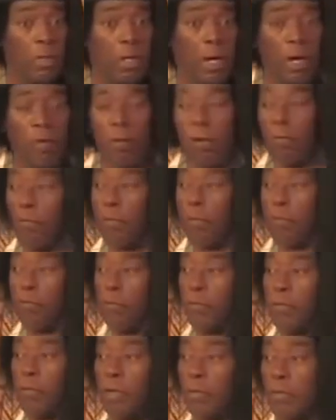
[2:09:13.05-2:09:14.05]
However,
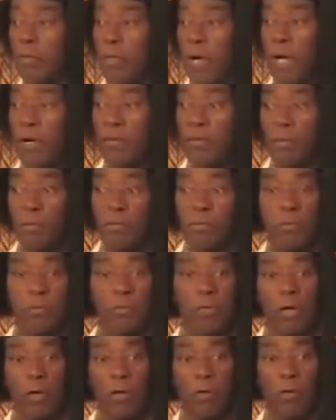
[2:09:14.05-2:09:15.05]
if you come around those
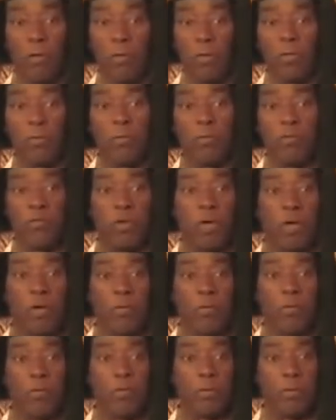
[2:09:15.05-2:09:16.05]
who know, we will
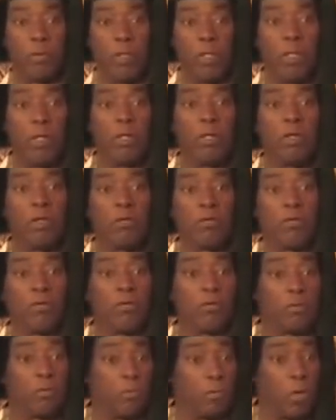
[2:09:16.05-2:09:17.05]
share with you because
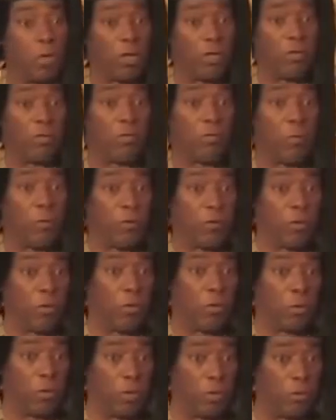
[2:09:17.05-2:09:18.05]
it is, what is for
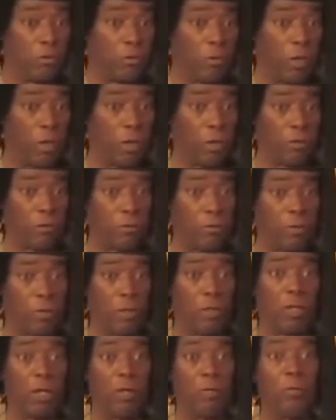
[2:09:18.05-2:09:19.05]
you is for us,
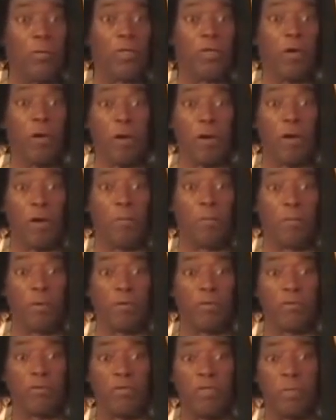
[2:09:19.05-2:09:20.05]
and we are our
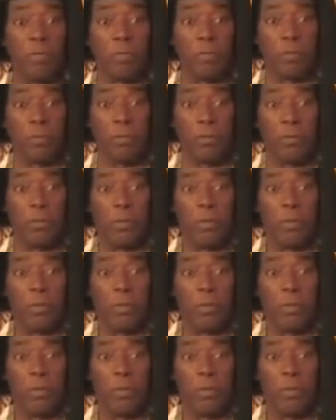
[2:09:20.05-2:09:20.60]
brother's keeper.